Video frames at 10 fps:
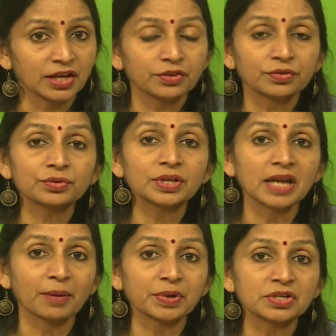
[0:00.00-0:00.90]
through the
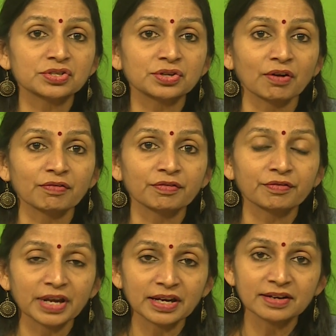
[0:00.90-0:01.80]
depiction of
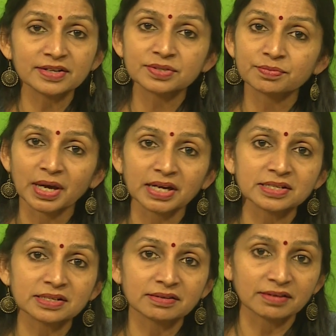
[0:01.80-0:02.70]
various
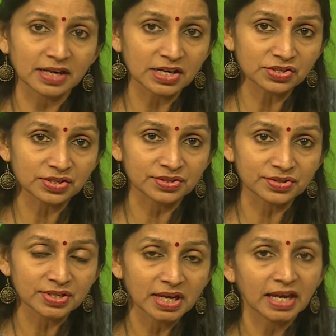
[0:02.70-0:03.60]
marital
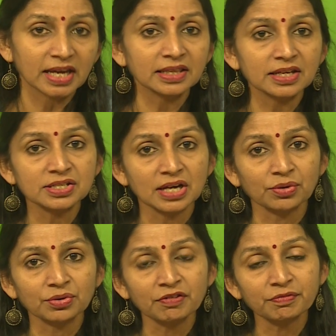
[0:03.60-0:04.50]
relations in the
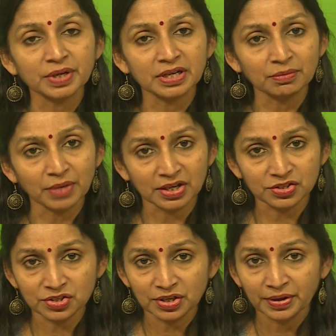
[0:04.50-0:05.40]
town of Middlemarch.